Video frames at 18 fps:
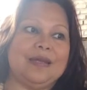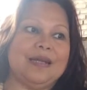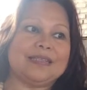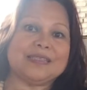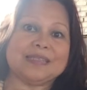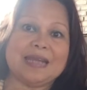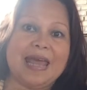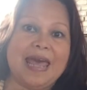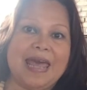
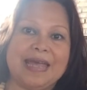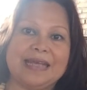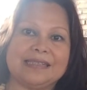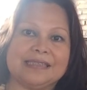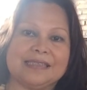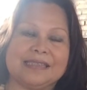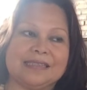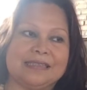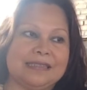
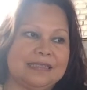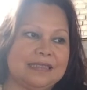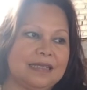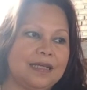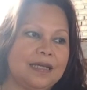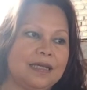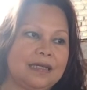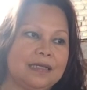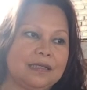slangs,
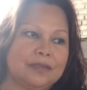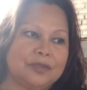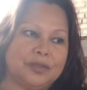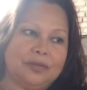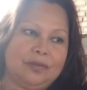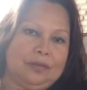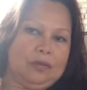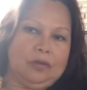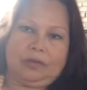
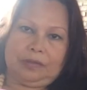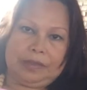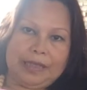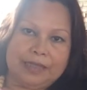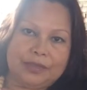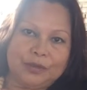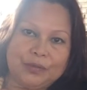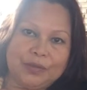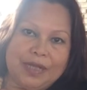so, or
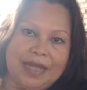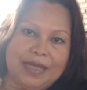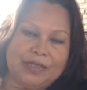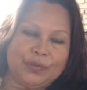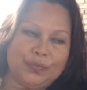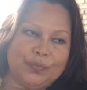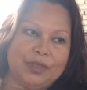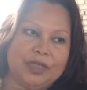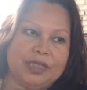their
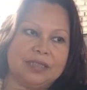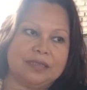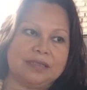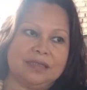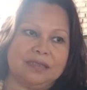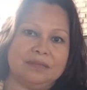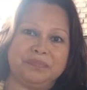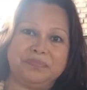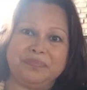today's
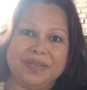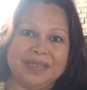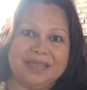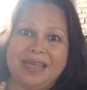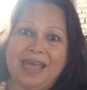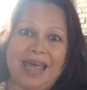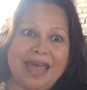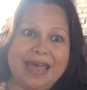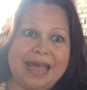words.
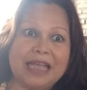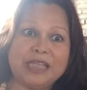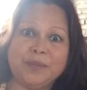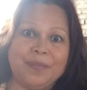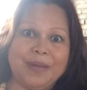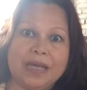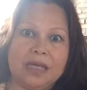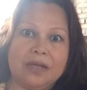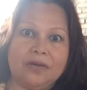But hey, I
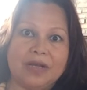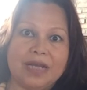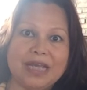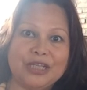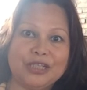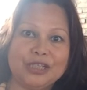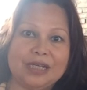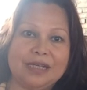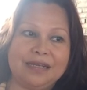speak
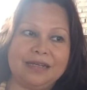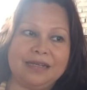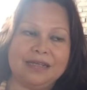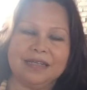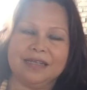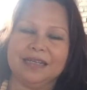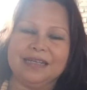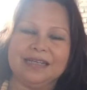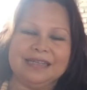Indonesian
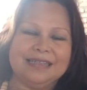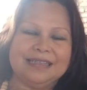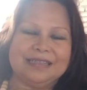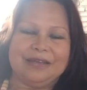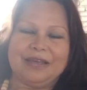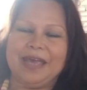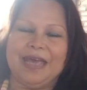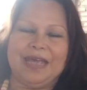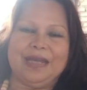
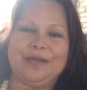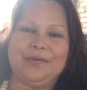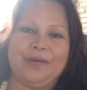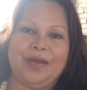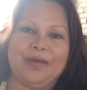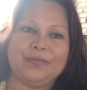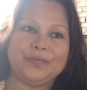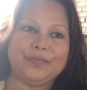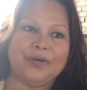
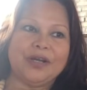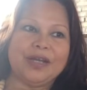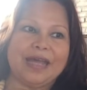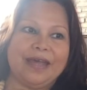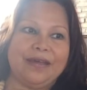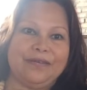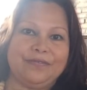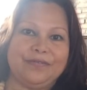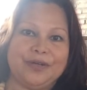anyway,
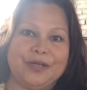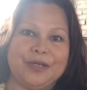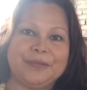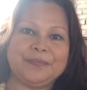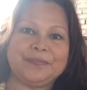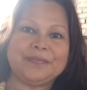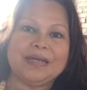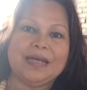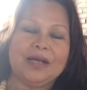whatever.
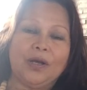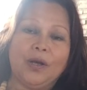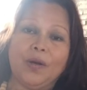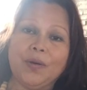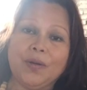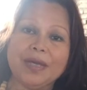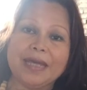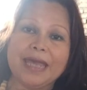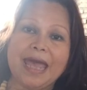
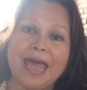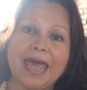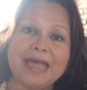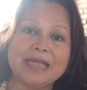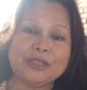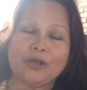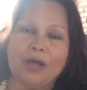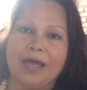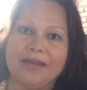
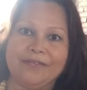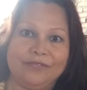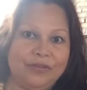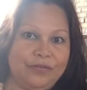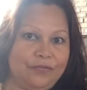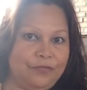Okay, so I have to